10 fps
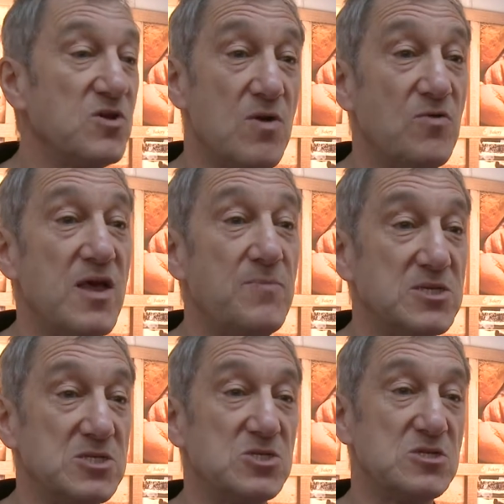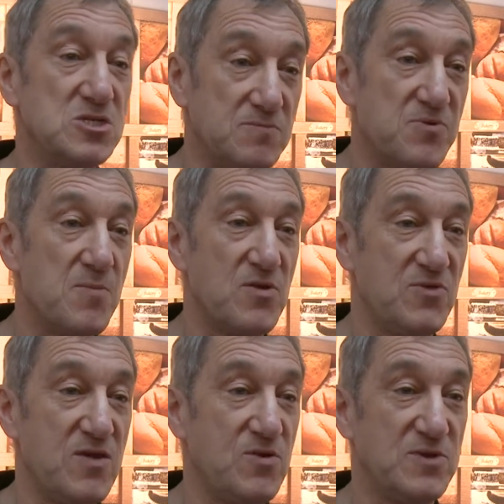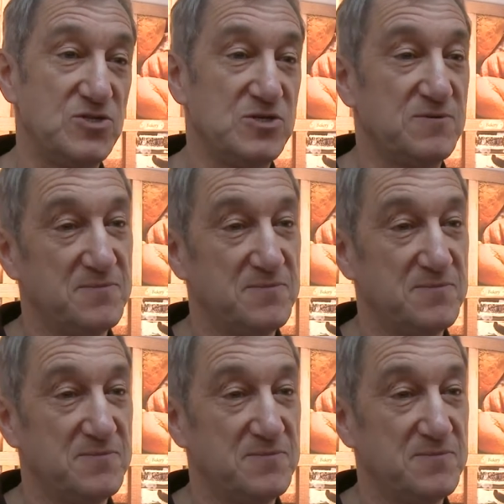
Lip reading: grow their business and to promote their image.